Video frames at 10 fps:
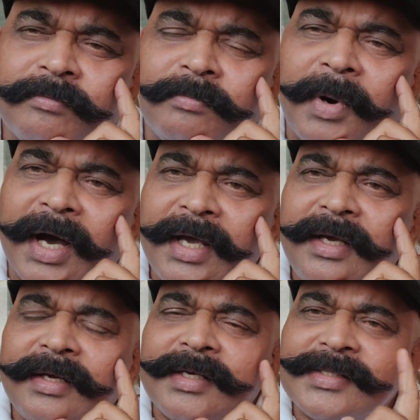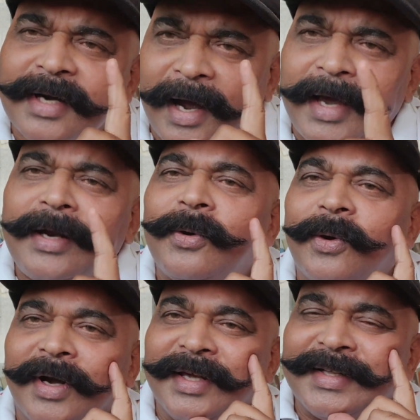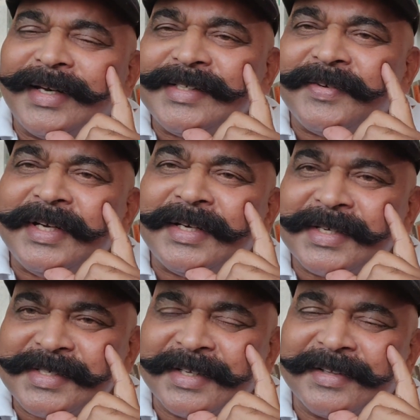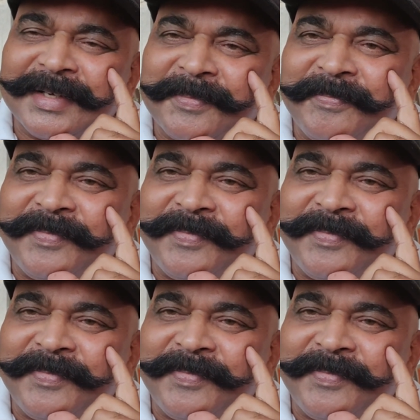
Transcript: by Israel only. That is a very interesting thing.